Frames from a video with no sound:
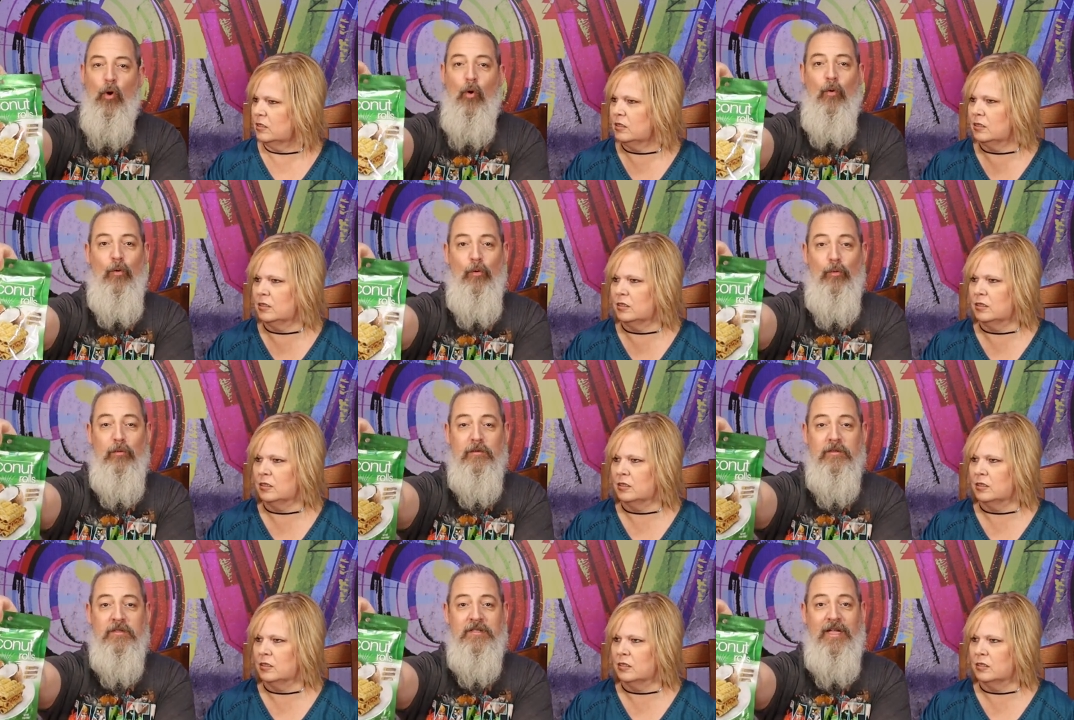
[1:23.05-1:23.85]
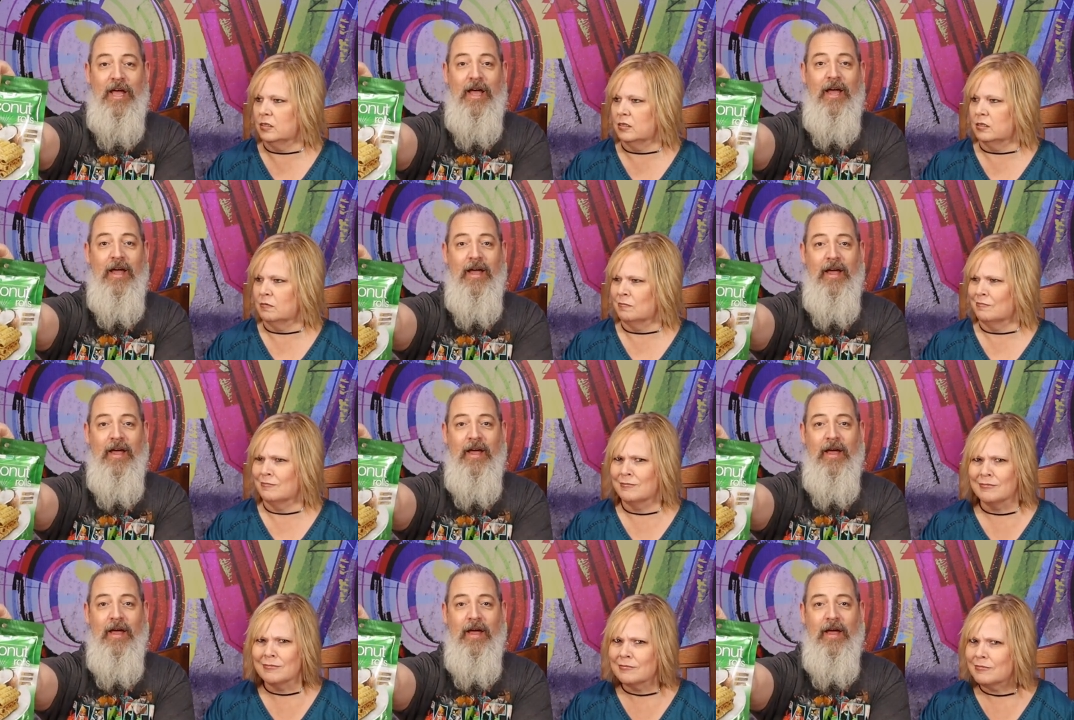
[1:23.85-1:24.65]
Speaker 1: rolls.
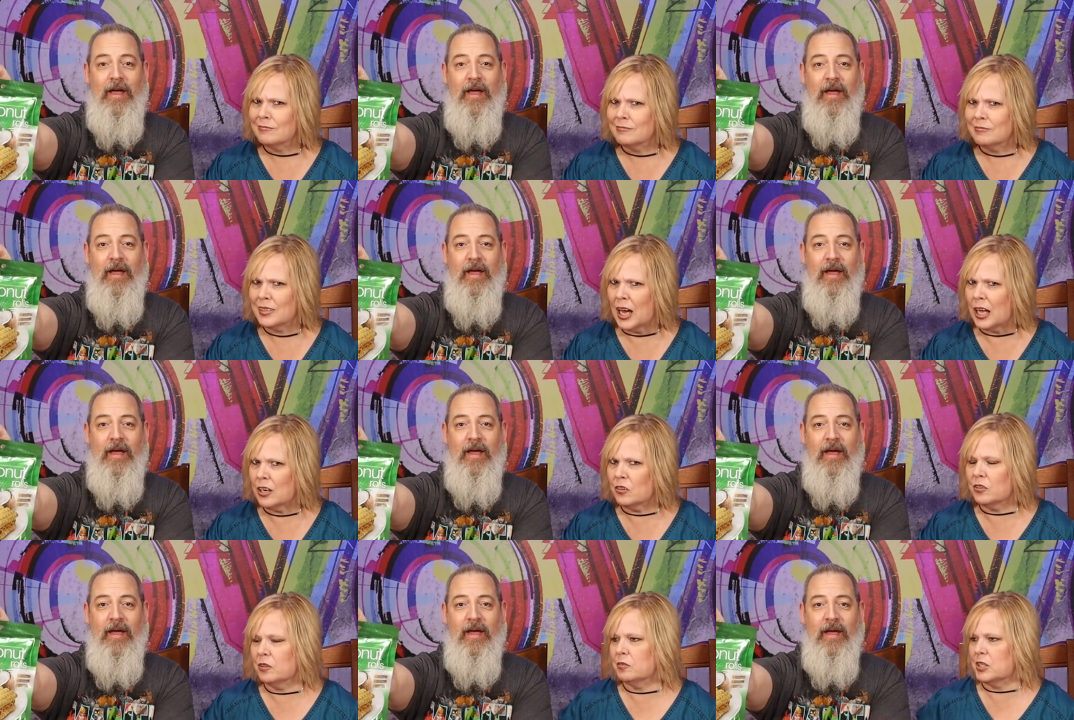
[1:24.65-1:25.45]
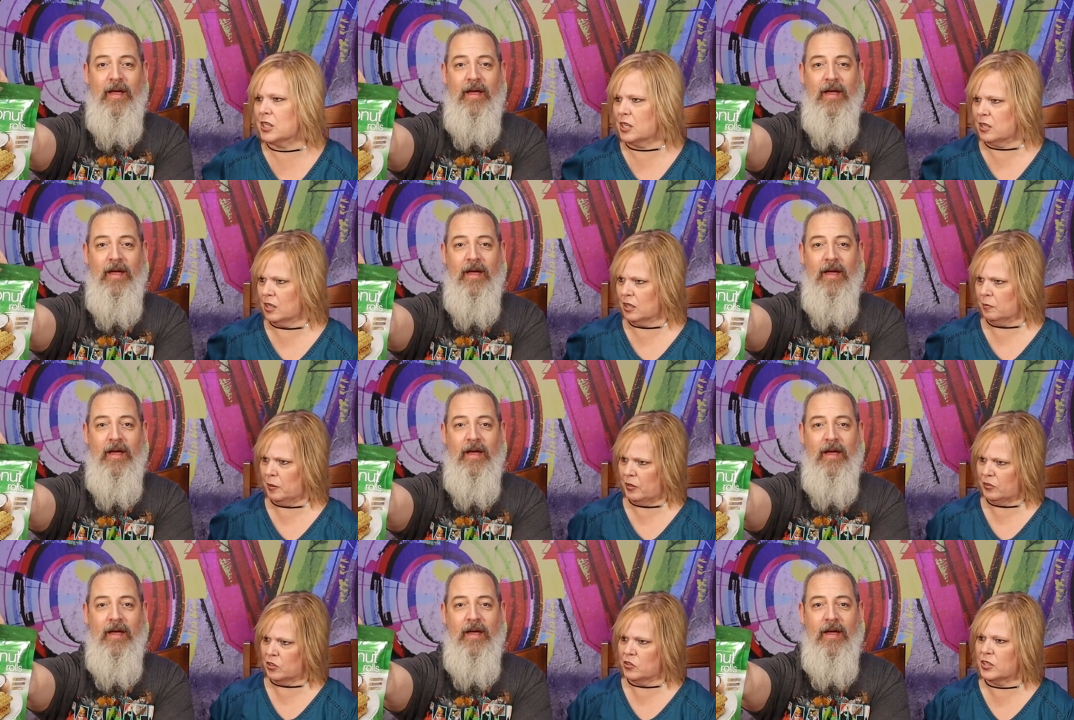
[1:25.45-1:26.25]
Speaker 2: I don't know what to think
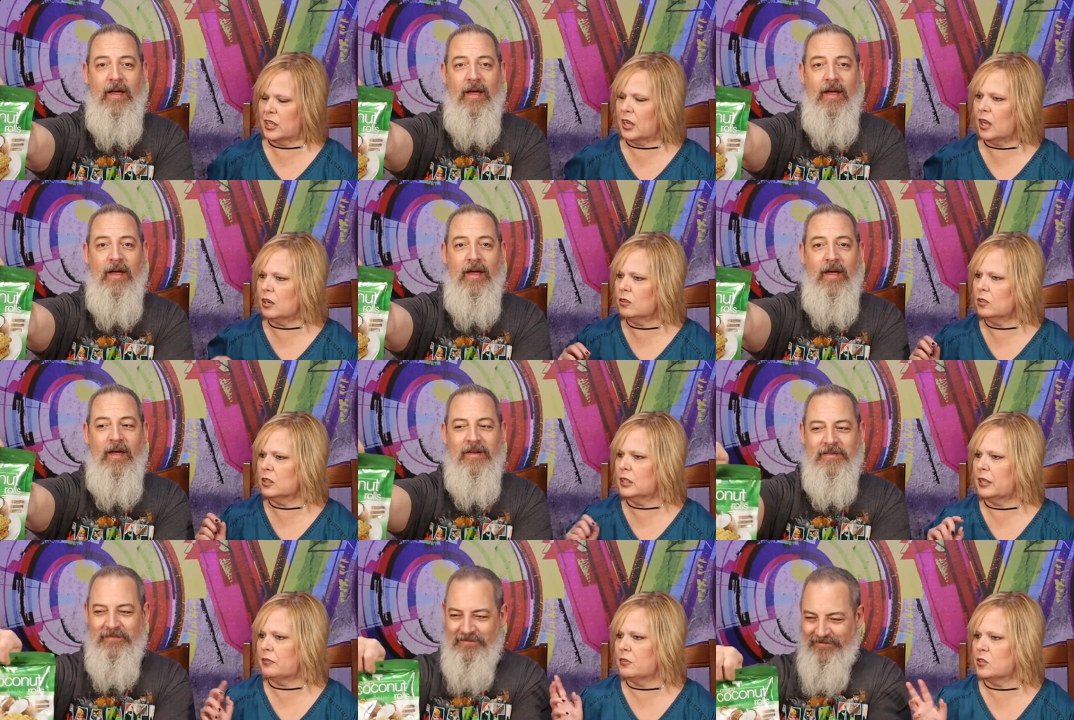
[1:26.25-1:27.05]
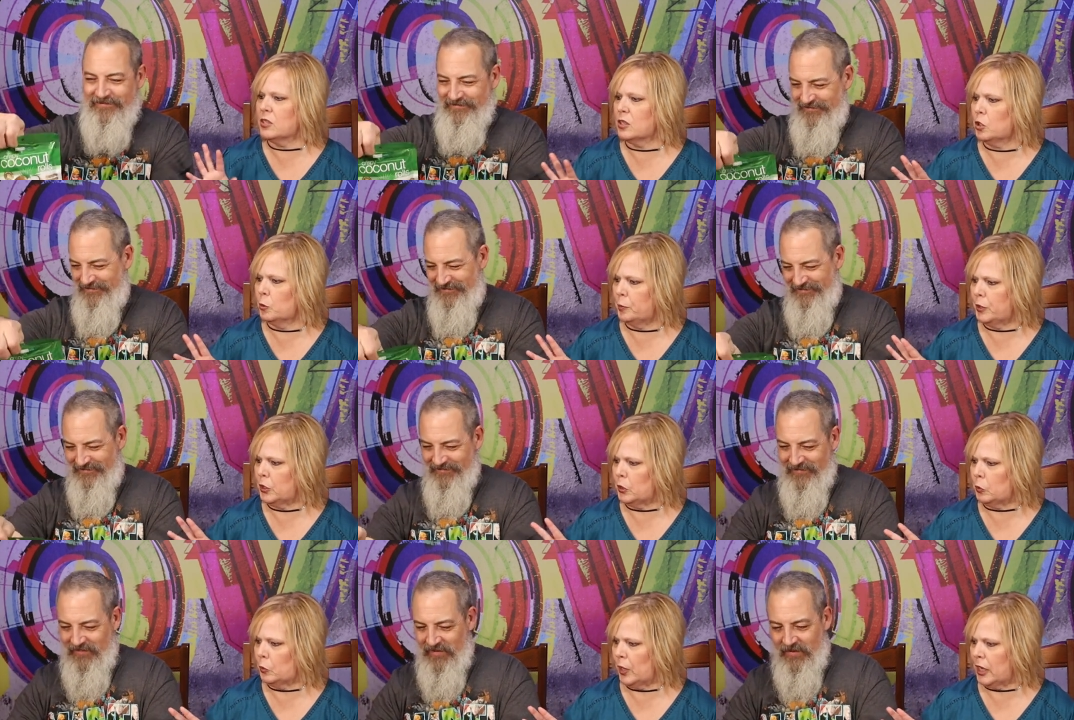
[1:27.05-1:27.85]
about those. They kind of look like those little
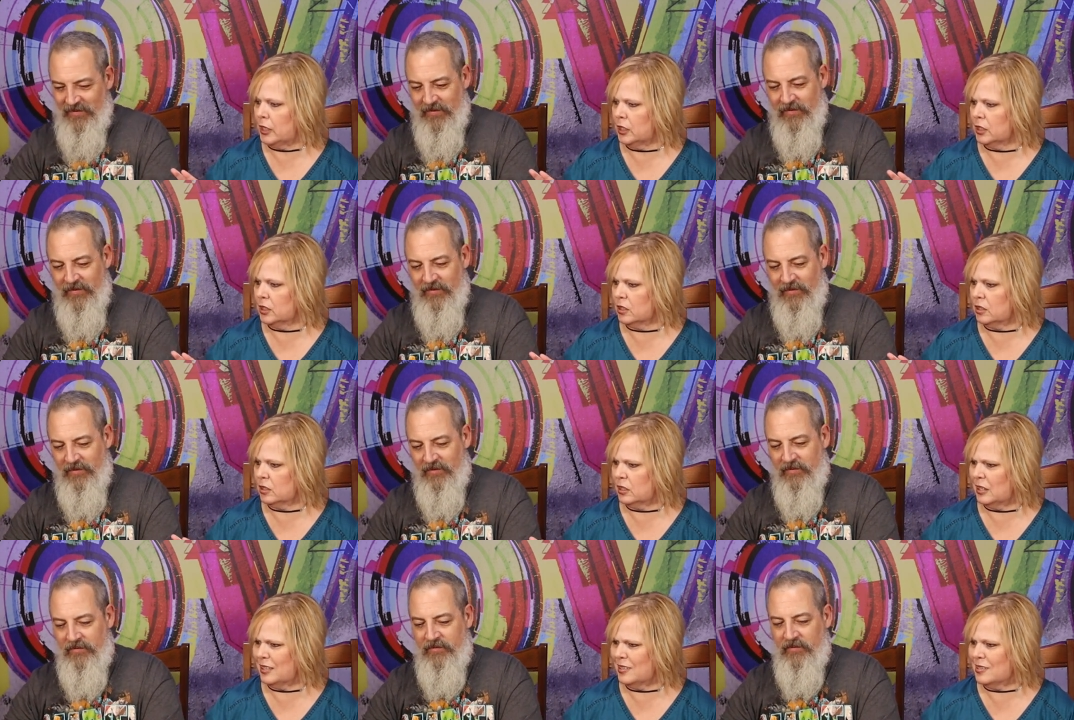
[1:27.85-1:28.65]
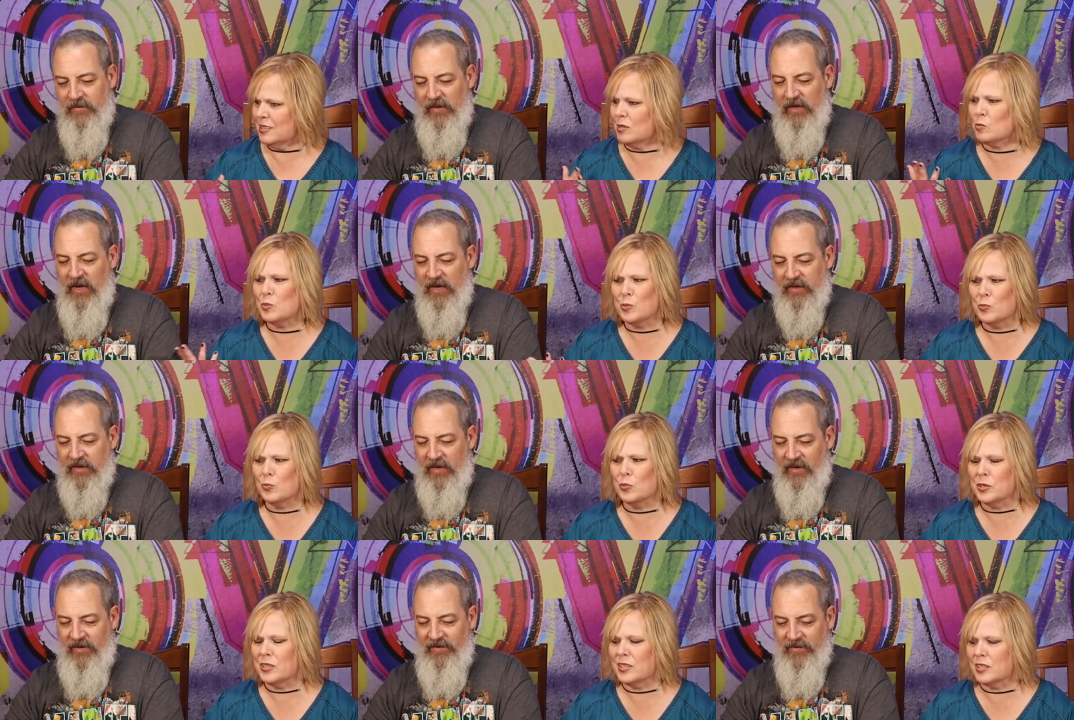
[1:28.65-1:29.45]
pirouette cookies. Yeah,
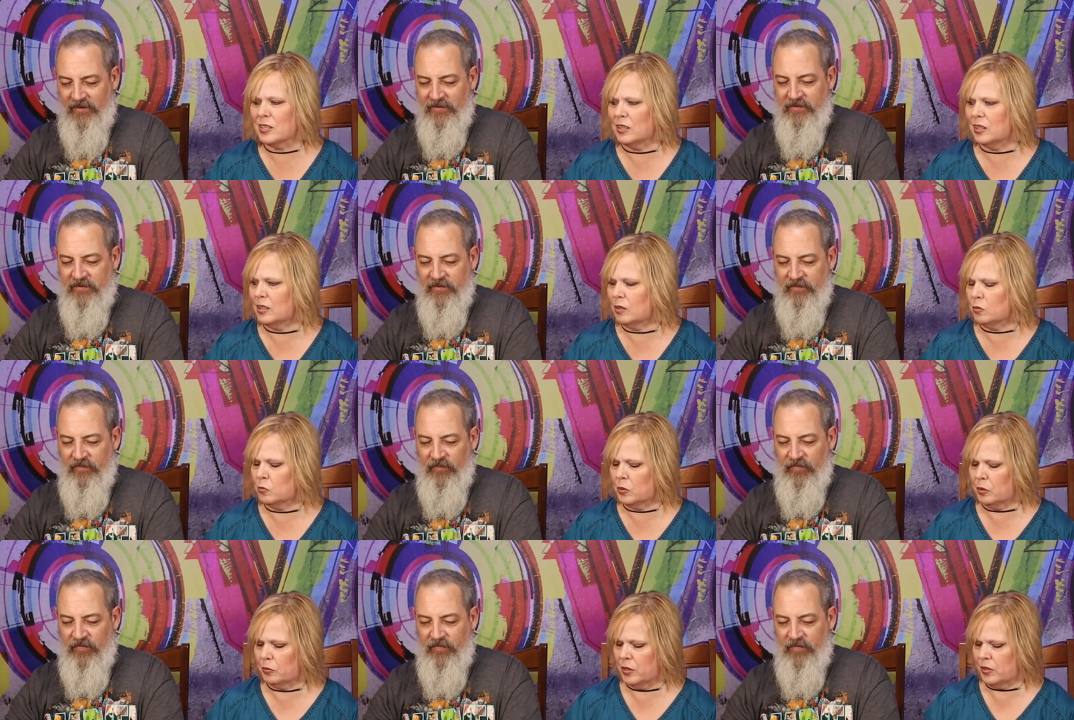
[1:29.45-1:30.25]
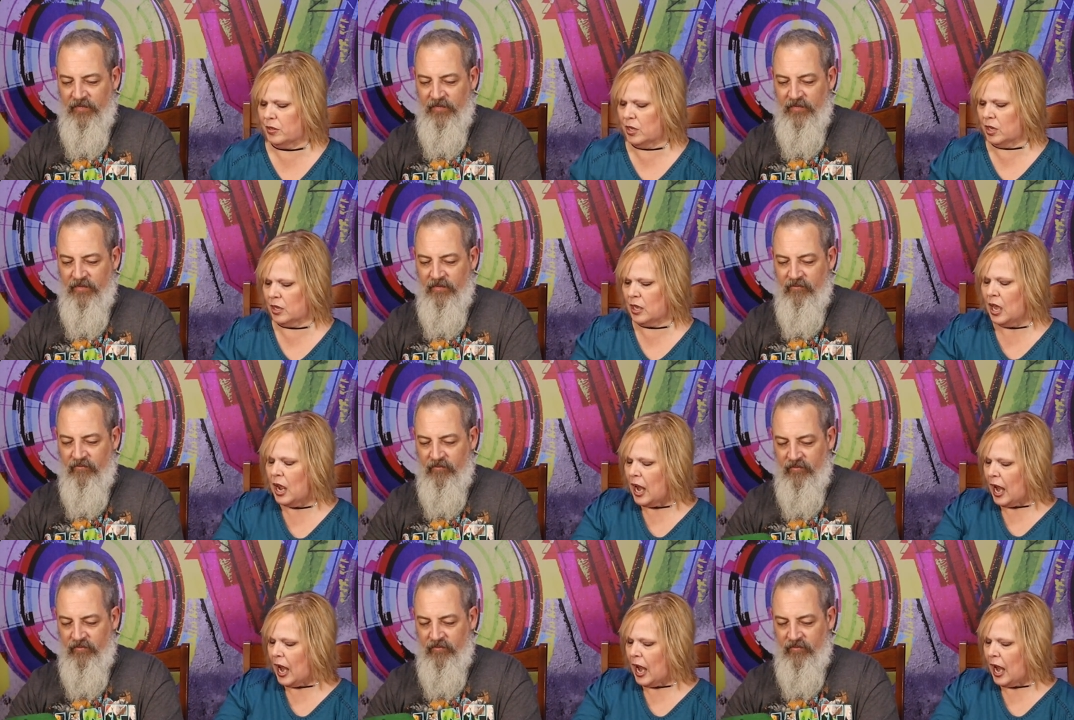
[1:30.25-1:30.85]
kind We'll of. see what we think.